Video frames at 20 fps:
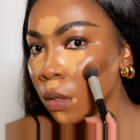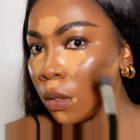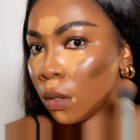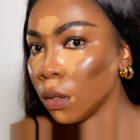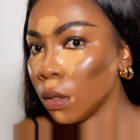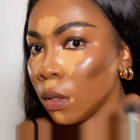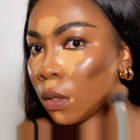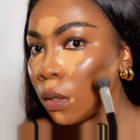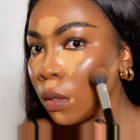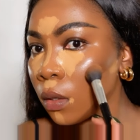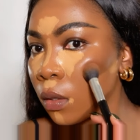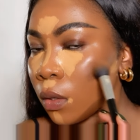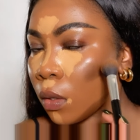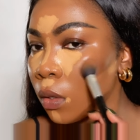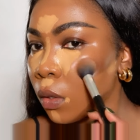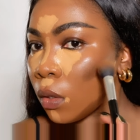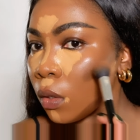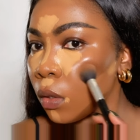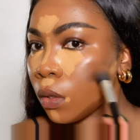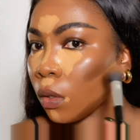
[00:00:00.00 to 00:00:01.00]

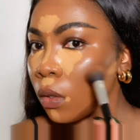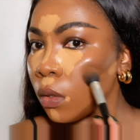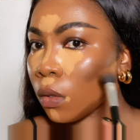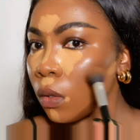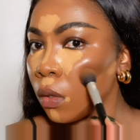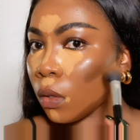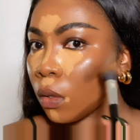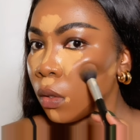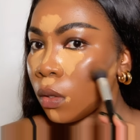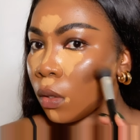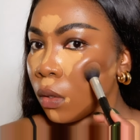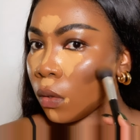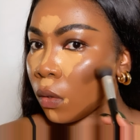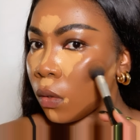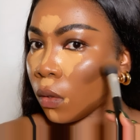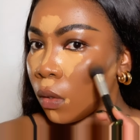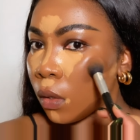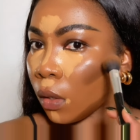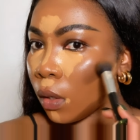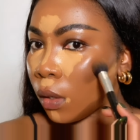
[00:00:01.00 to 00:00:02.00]

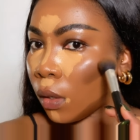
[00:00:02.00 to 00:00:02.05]
No one is speaking in this clip.